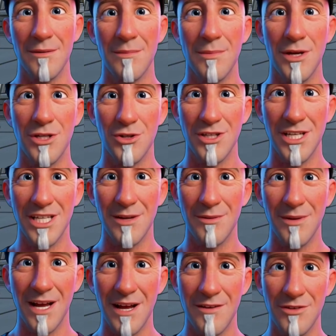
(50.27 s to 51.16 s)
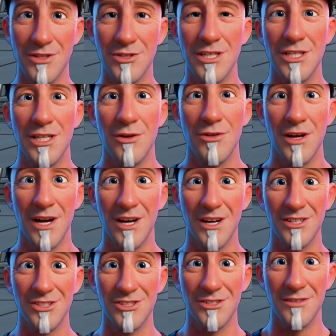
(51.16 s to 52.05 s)
But you keep everything you've
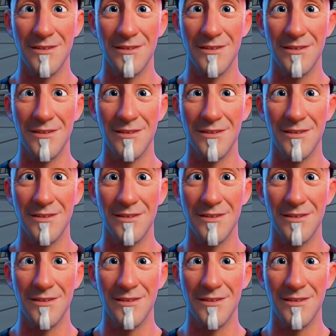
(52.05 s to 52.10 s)
learned.